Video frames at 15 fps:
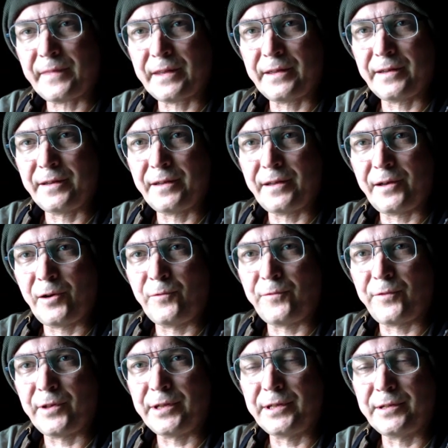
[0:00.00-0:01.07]
hopefully
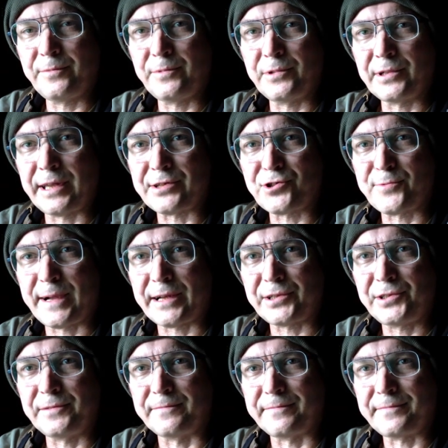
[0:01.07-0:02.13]
we'll get some action.
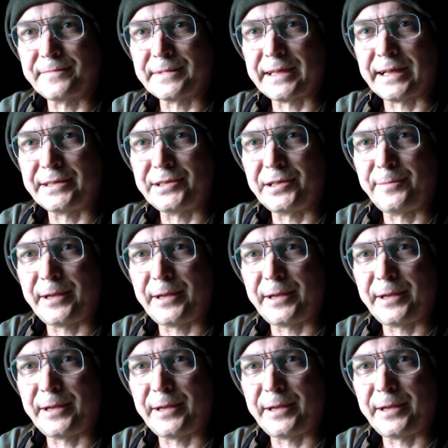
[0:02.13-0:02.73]
Catch you in a bit.